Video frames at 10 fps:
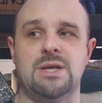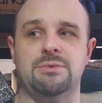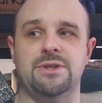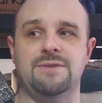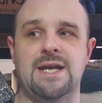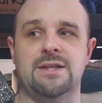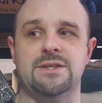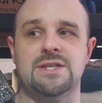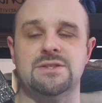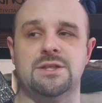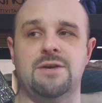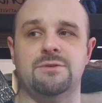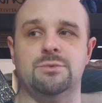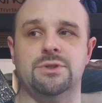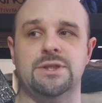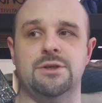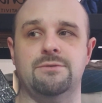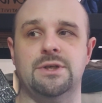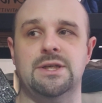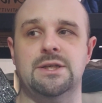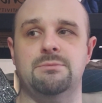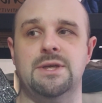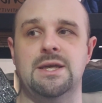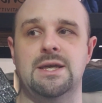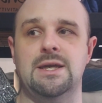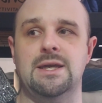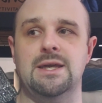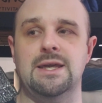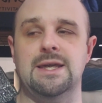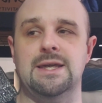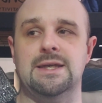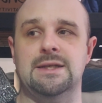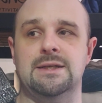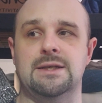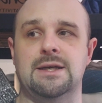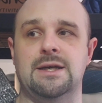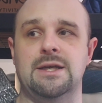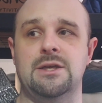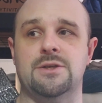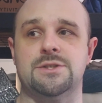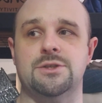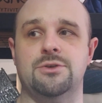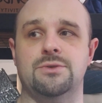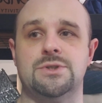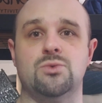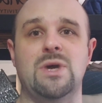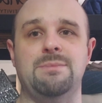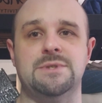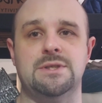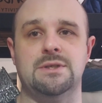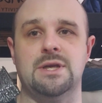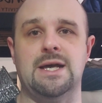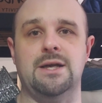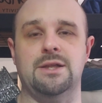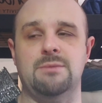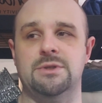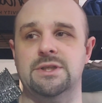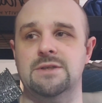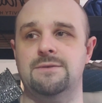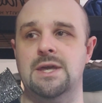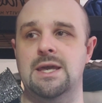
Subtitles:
I believe Alex has a comfortable lead over him, and he also swept Kyle, I believe.